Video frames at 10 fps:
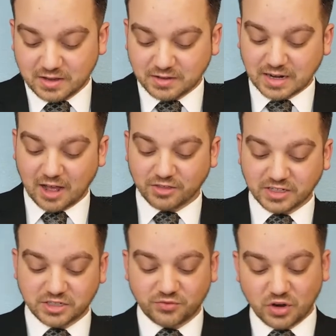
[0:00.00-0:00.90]
Now,
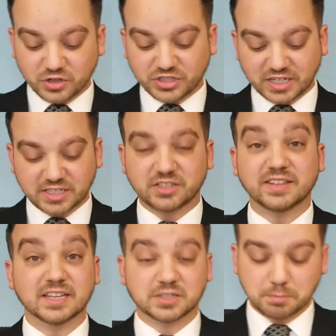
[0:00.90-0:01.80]
this verse says
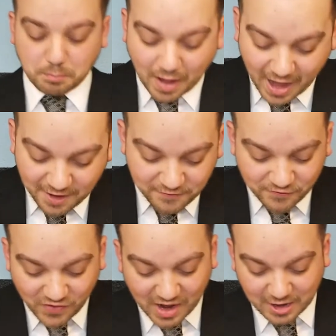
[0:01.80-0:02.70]
this By
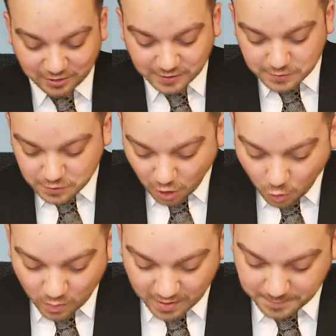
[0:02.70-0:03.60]
faith,
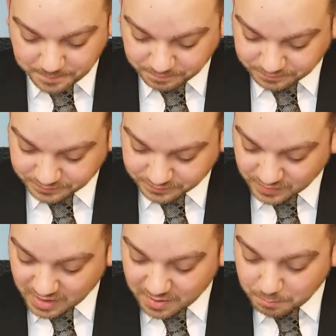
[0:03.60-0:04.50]
Noah,
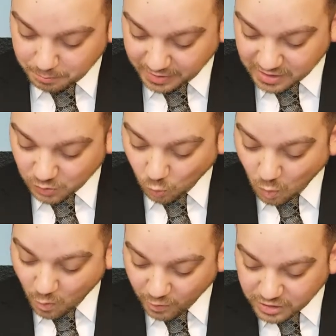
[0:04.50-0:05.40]
being
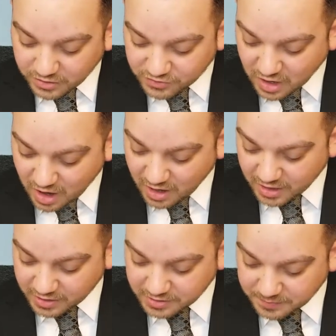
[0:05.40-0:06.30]
warned of God